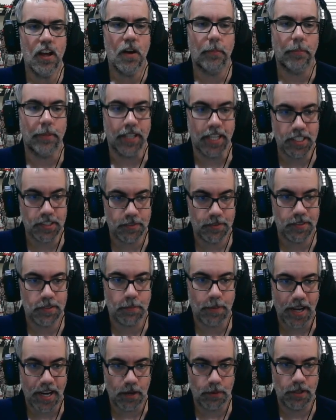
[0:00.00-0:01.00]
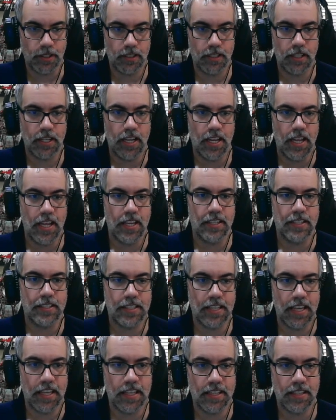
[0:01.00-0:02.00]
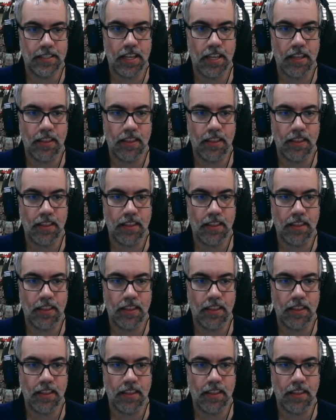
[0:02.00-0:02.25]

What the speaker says: Blasphemous Power says